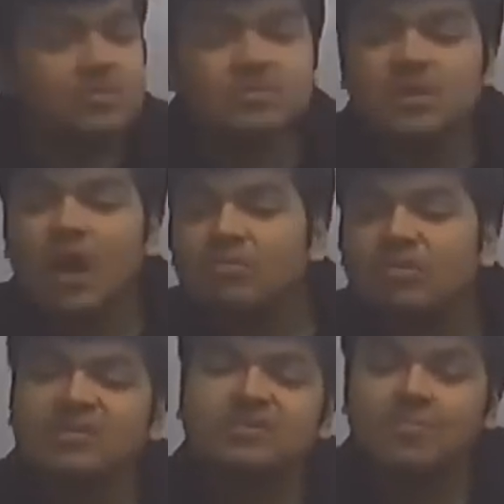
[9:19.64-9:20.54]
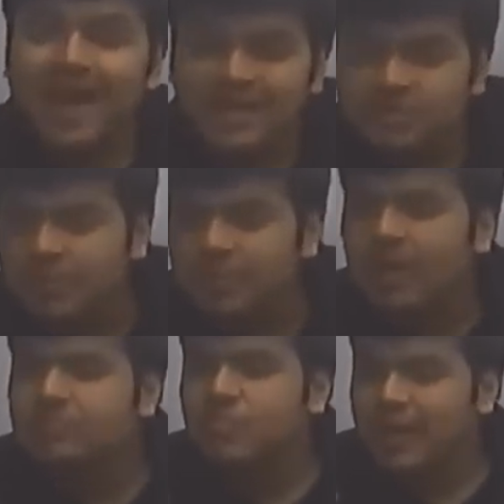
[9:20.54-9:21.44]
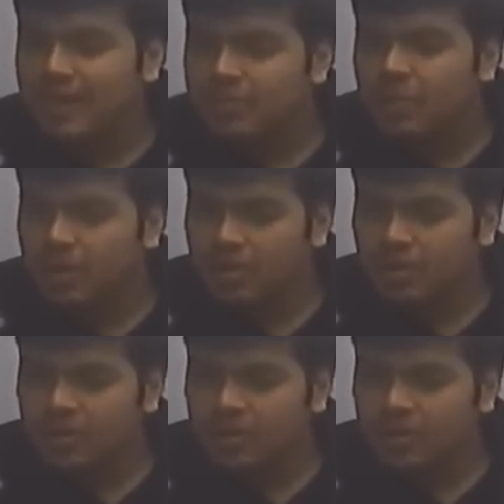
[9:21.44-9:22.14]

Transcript: So now the risk management becomes very important.